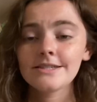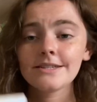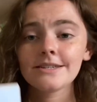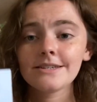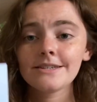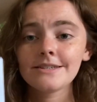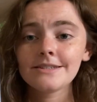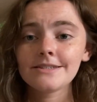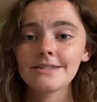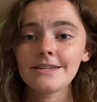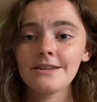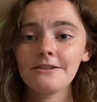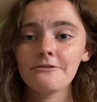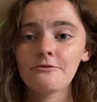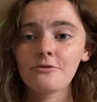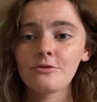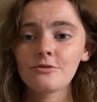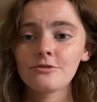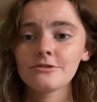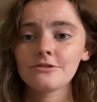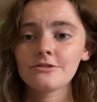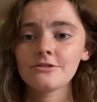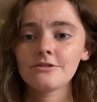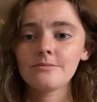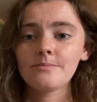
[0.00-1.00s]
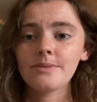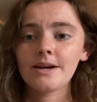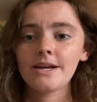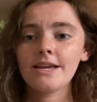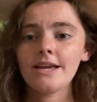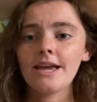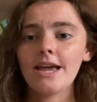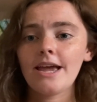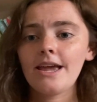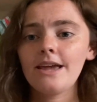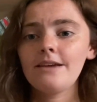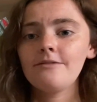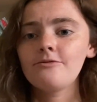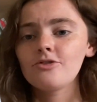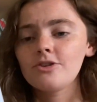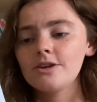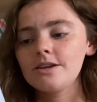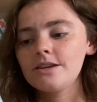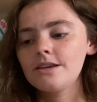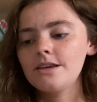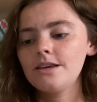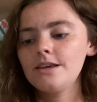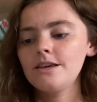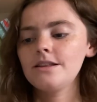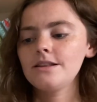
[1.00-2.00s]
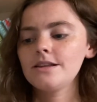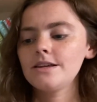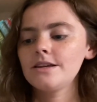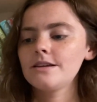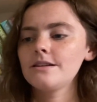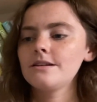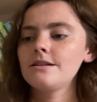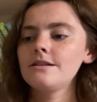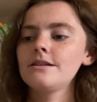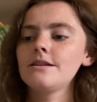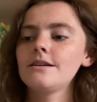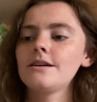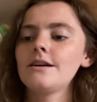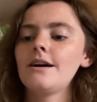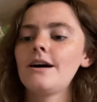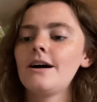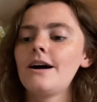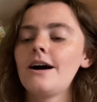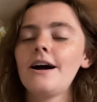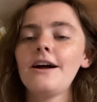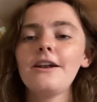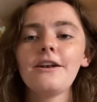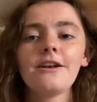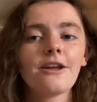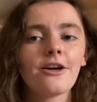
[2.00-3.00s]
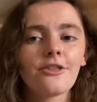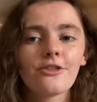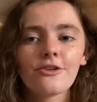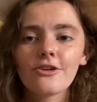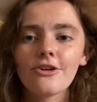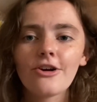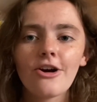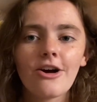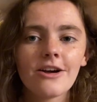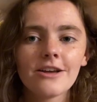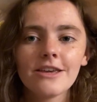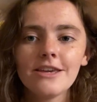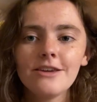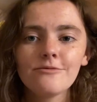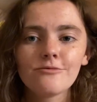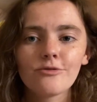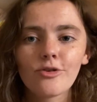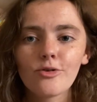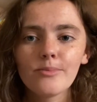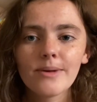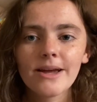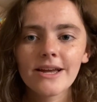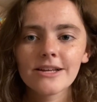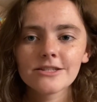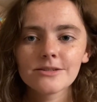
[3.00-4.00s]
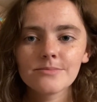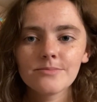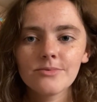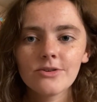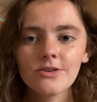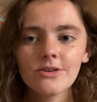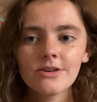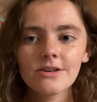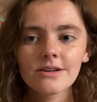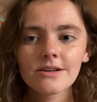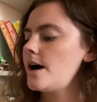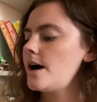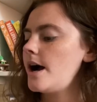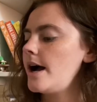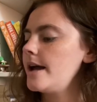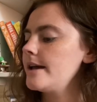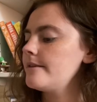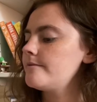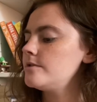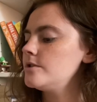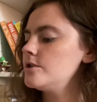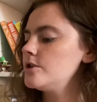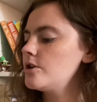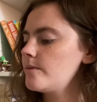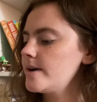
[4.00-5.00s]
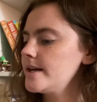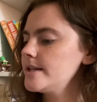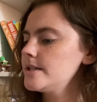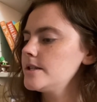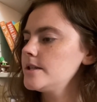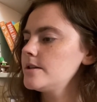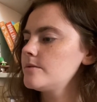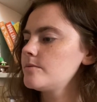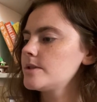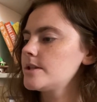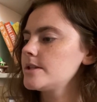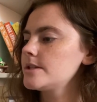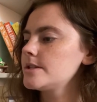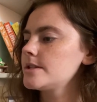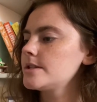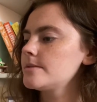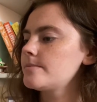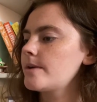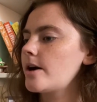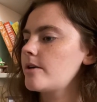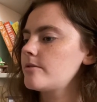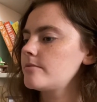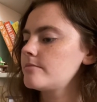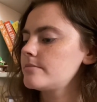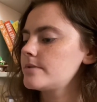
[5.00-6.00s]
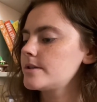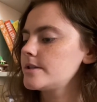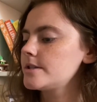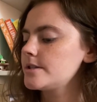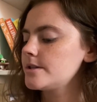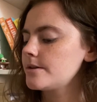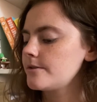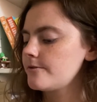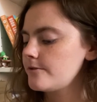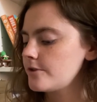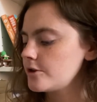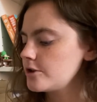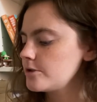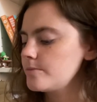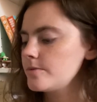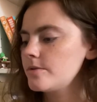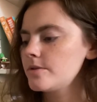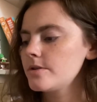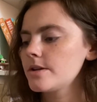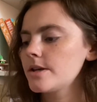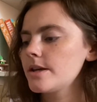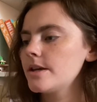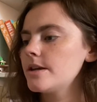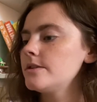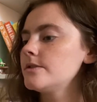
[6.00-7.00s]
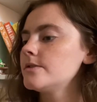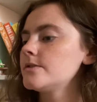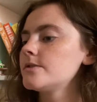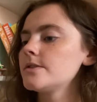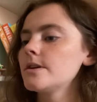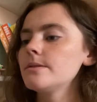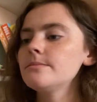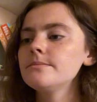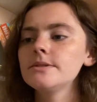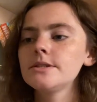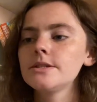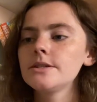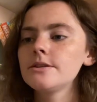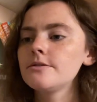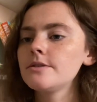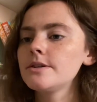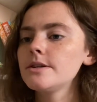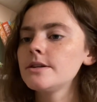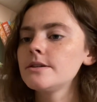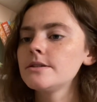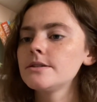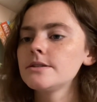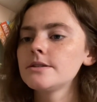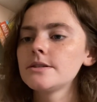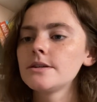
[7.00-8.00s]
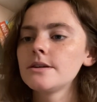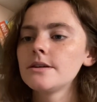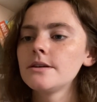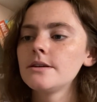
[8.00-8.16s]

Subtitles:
is The Enforcer by Avery Keelan, another hockey romance book. have no idea what this is about, but it's the first book in some series.